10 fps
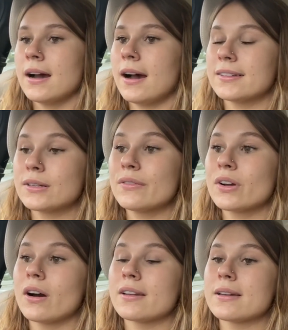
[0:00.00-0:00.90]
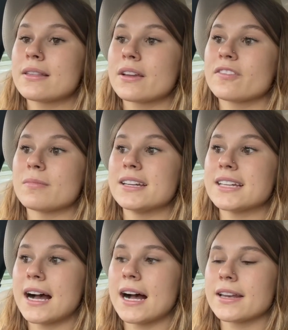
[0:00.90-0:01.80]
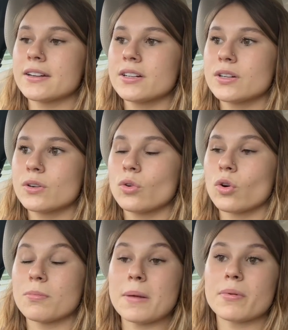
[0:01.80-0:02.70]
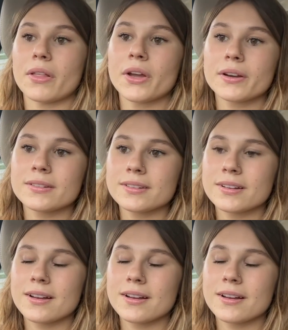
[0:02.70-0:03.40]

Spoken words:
I still haven't gotten anything for my dad or my brothers,